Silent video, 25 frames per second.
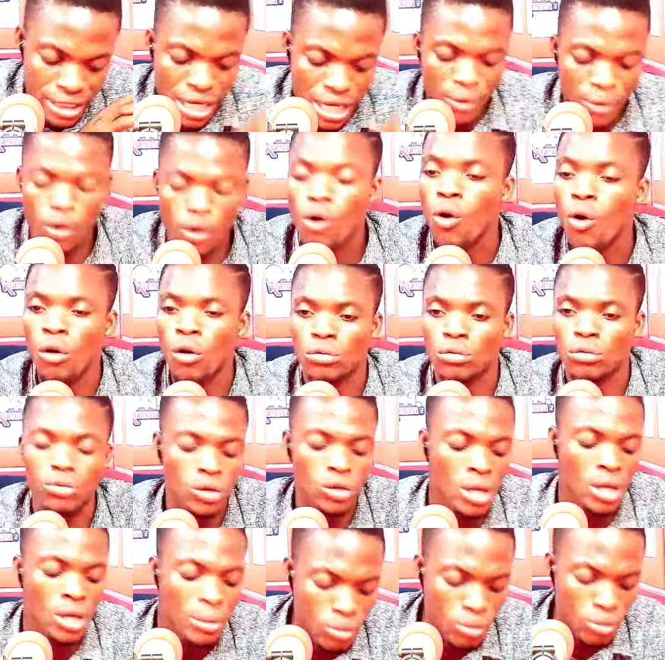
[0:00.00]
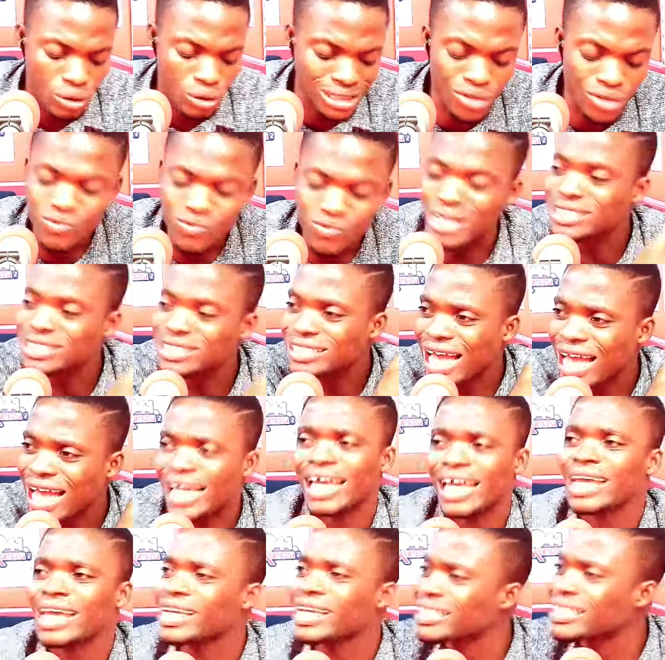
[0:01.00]
ye hwe onmo because enu
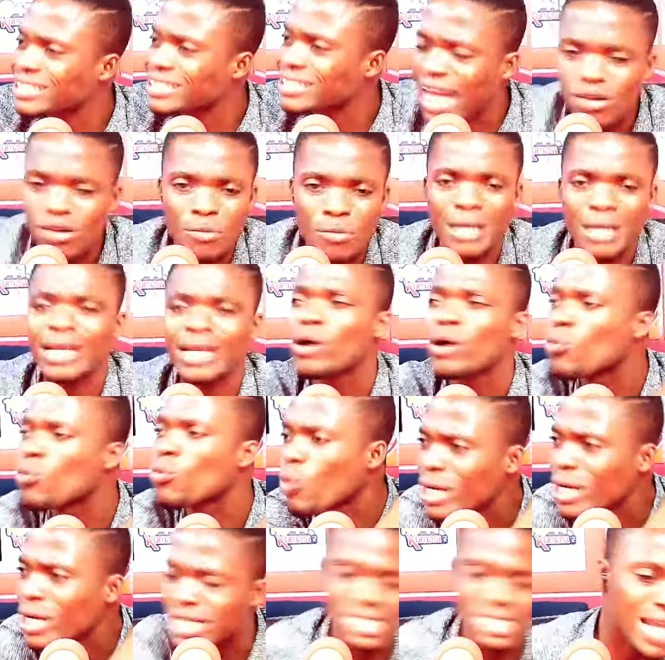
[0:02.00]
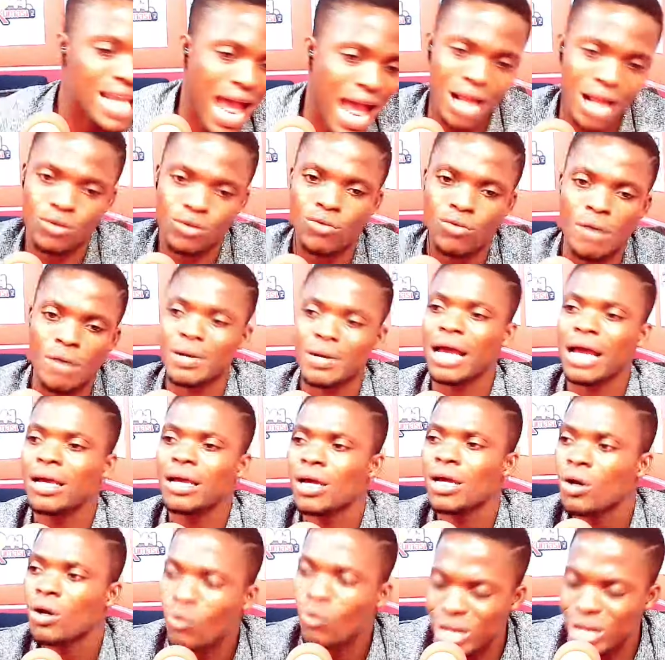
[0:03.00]
asake ni sa noma na ekwo ni nyina no kwamna
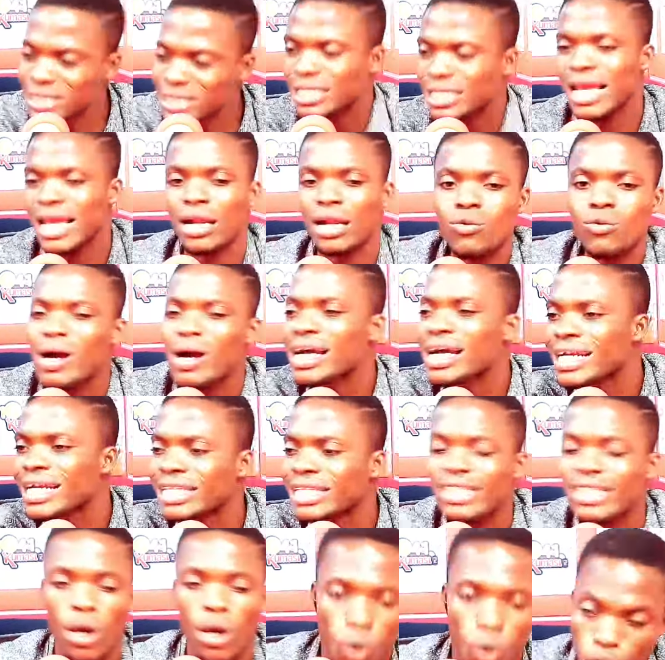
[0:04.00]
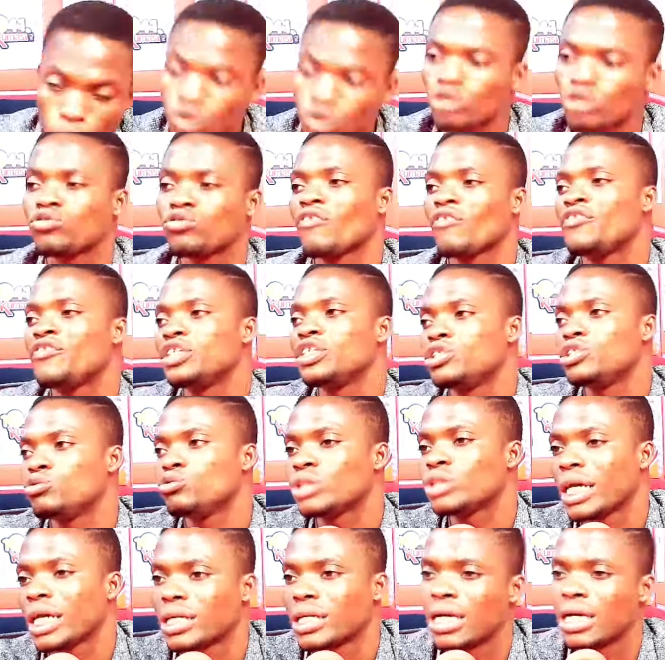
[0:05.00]
we say ya no create a whole lot of
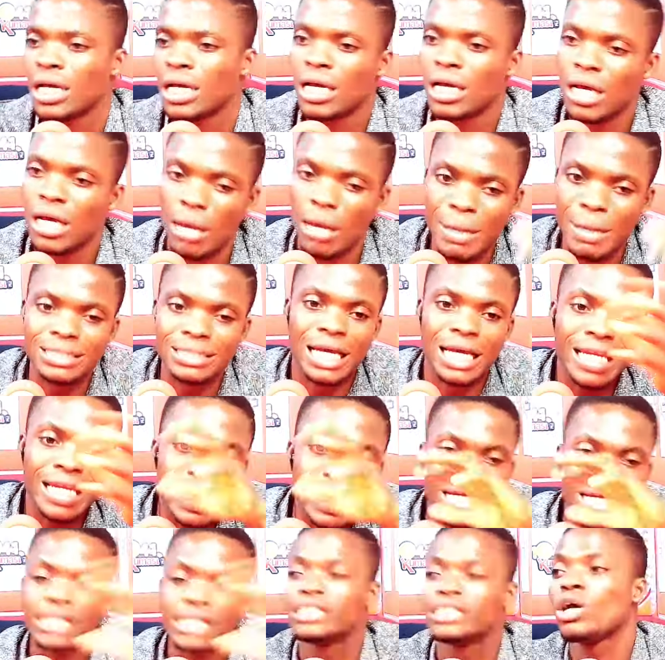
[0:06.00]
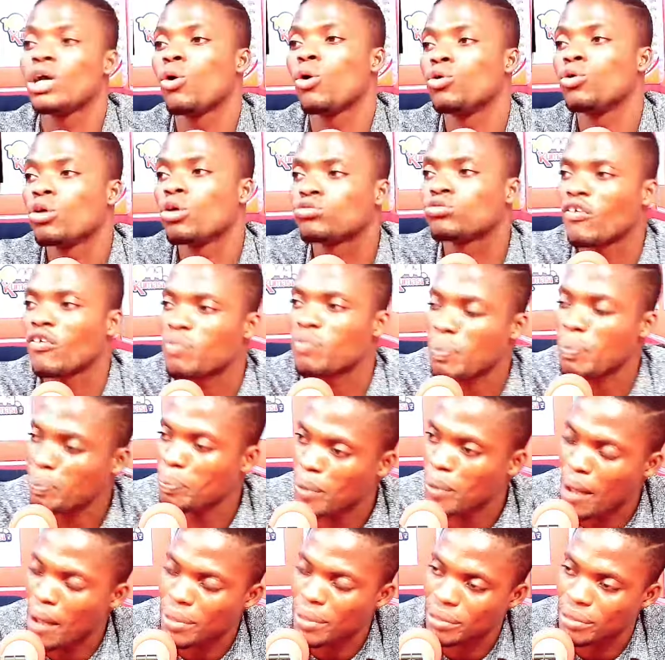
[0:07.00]
issues and ebasa na create a whole lot of
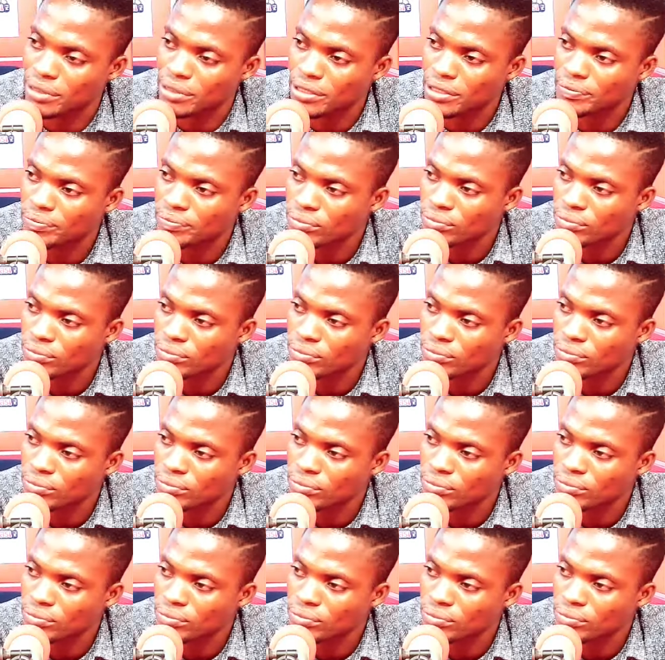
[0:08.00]
problems